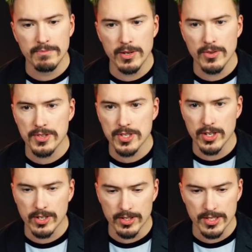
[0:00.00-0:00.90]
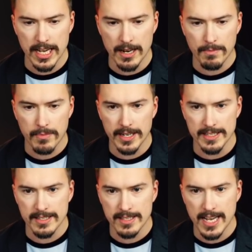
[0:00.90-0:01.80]
of both circles and
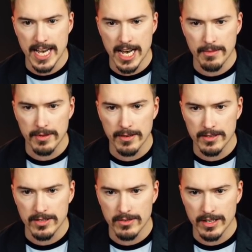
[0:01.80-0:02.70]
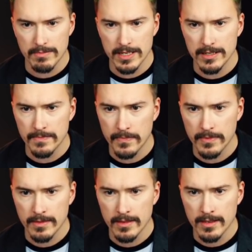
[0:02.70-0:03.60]
press Tab. Now
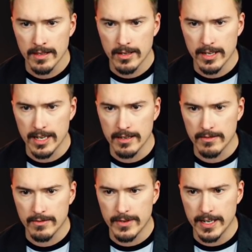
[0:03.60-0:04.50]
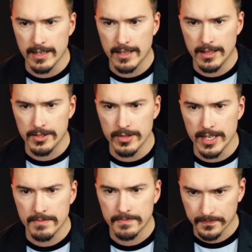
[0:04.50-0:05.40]
okay, fine, I'll do
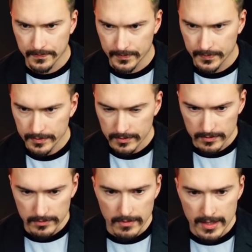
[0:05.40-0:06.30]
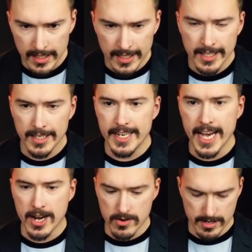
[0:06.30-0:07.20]
that.
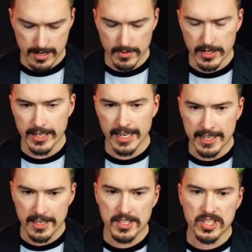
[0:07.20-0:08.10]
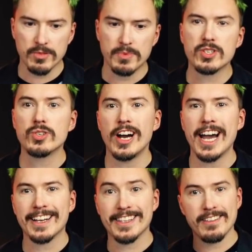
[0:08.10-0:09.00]
Now I'm gonna
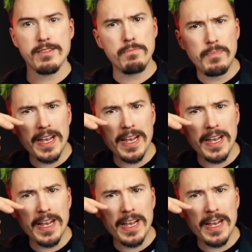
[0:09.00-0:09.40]
subtract the